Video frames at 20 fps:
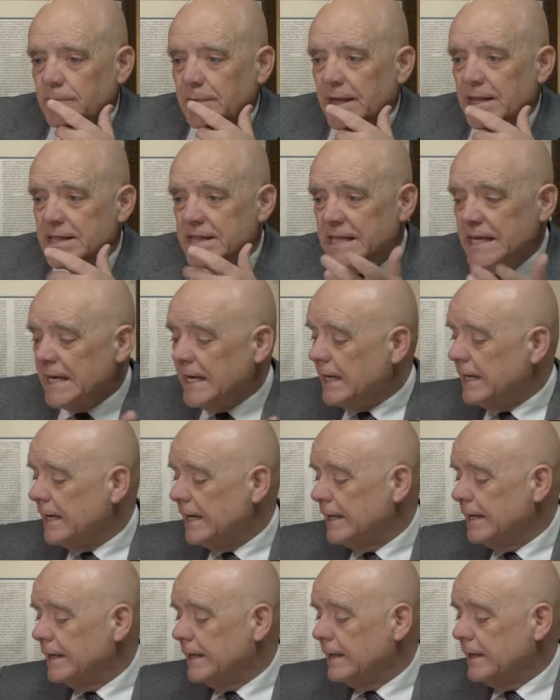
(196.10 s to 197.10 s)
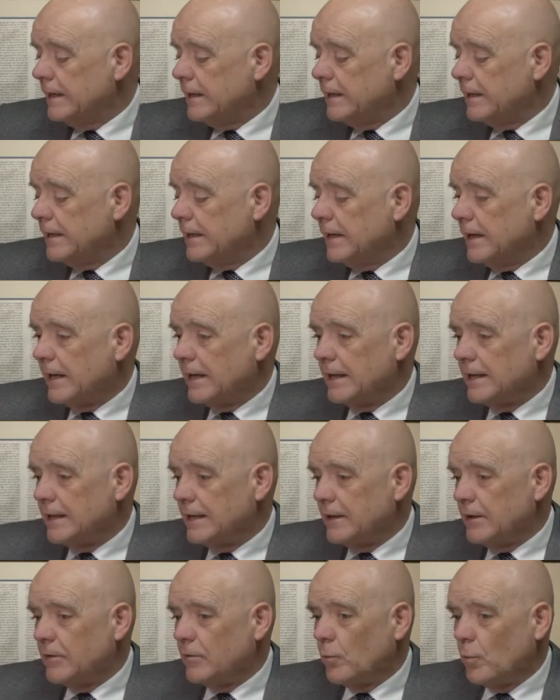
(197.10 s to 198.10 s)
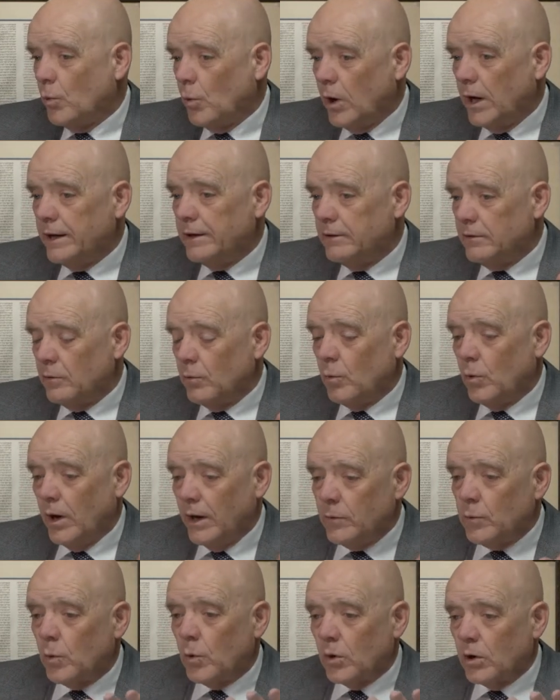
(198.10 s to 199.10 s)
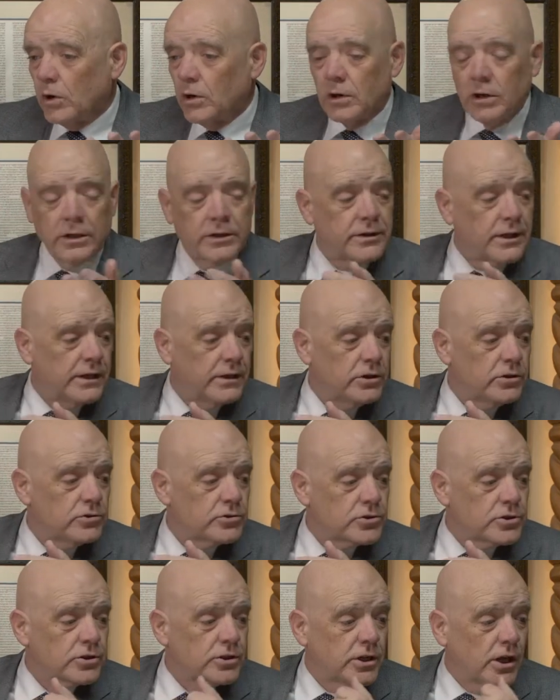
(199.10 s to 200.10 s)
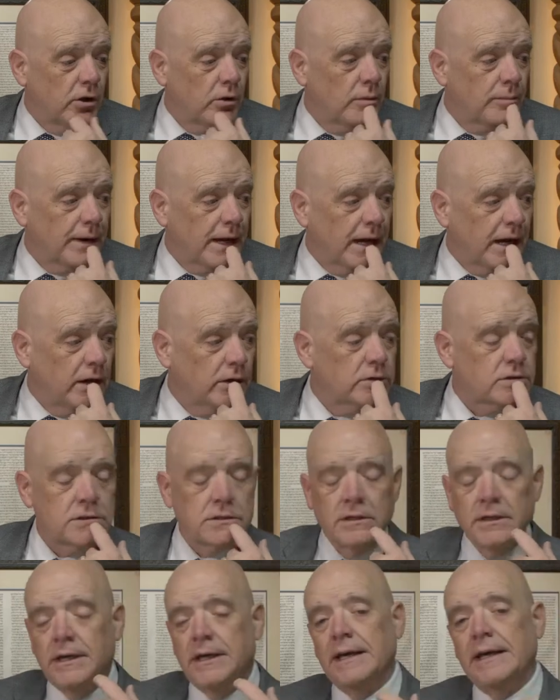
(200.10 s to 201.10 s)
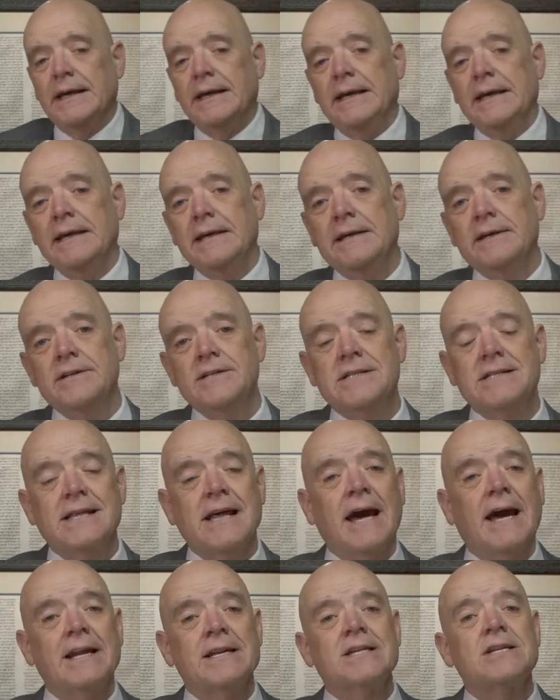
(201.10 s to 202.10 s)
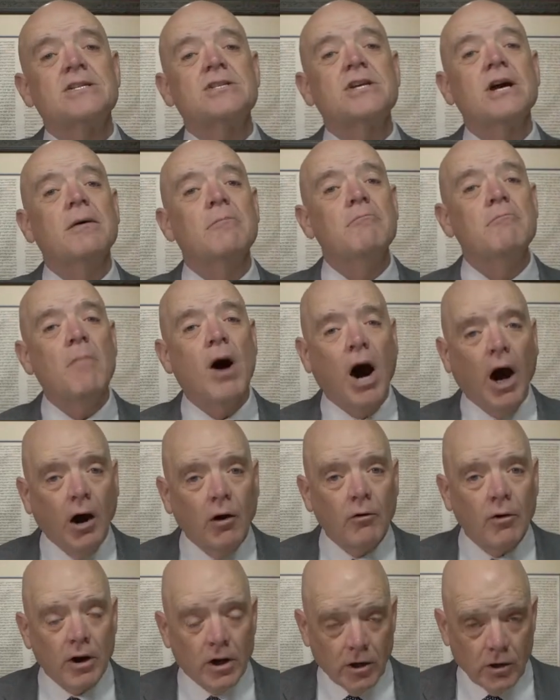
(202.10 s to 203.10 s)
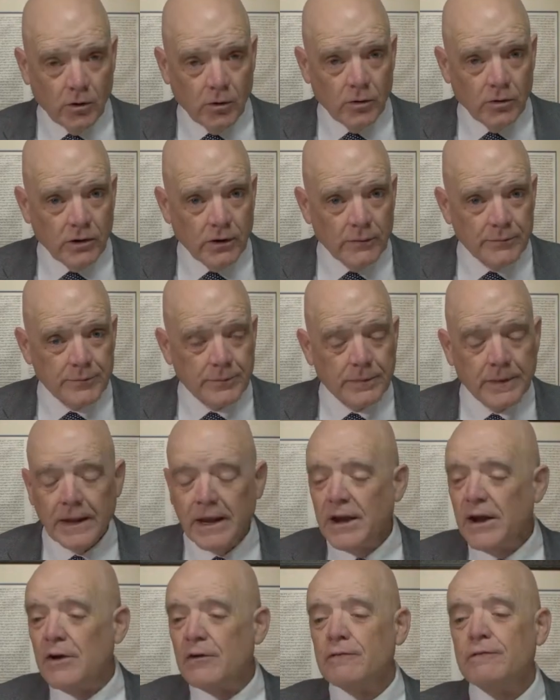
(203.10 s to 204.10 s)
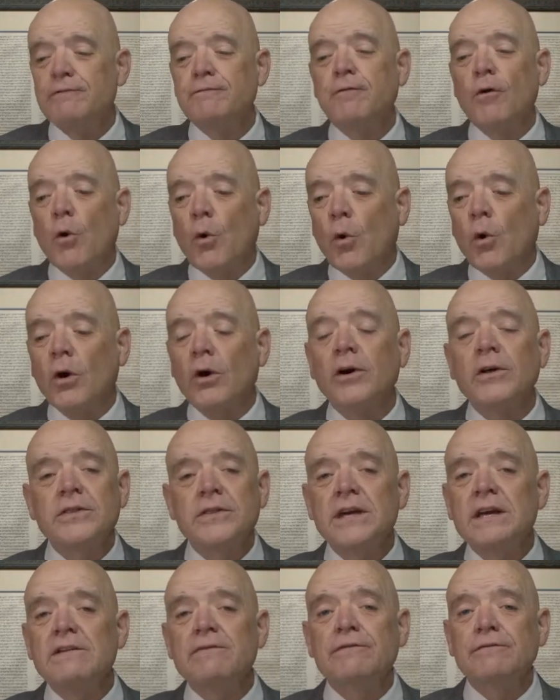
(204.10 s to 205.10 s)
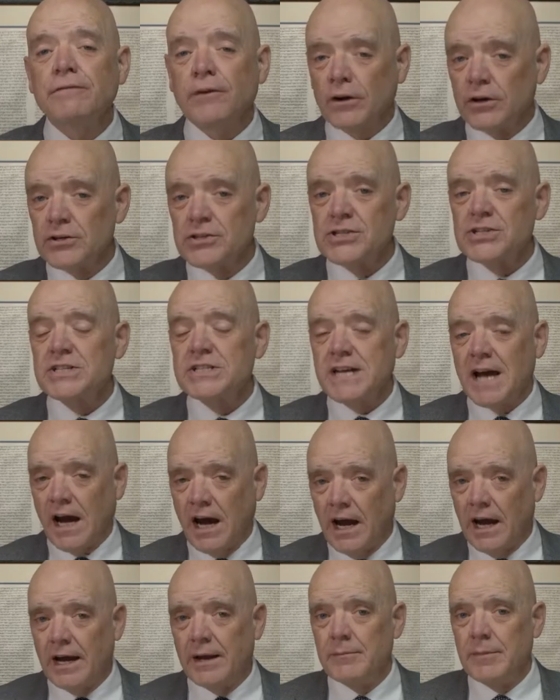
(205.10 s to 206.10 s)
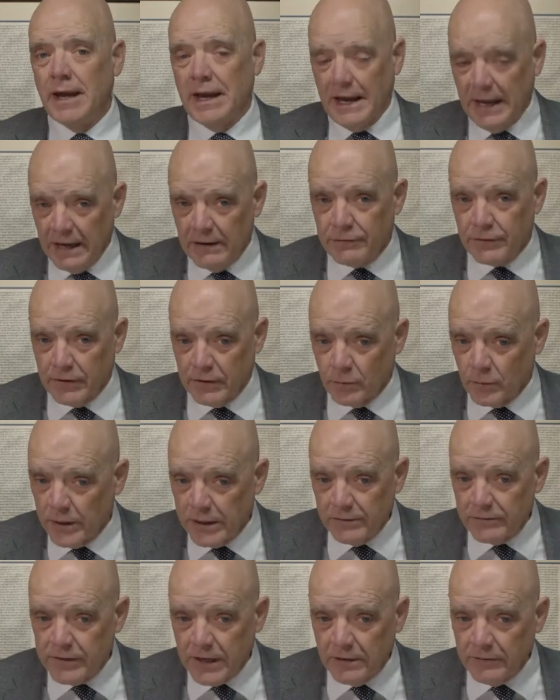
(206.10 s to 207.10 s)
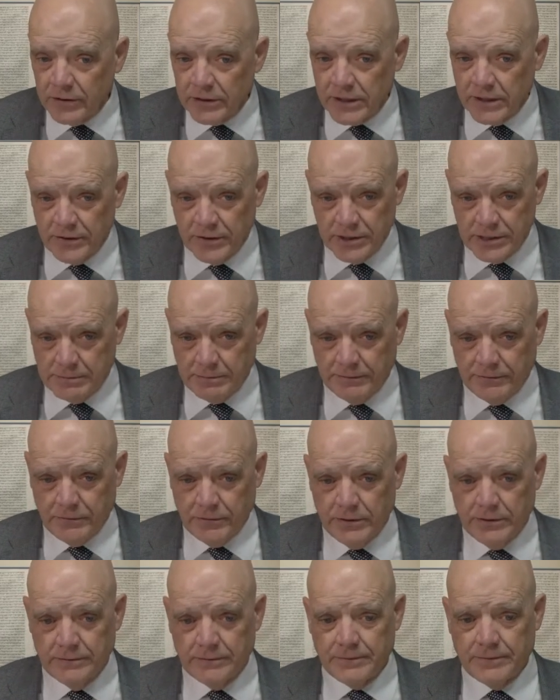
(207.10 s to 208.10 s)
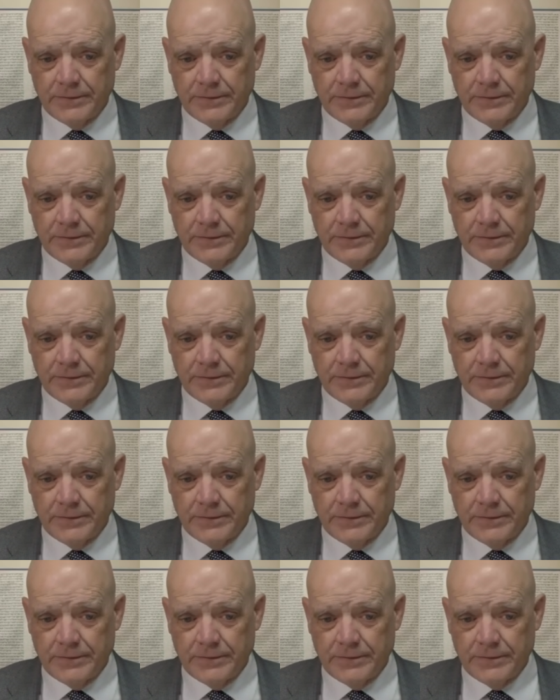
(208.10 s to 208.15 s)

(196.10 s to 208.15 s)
then, one, one word that you should know about is that tomorrow, for the first time ever, we have never done this before.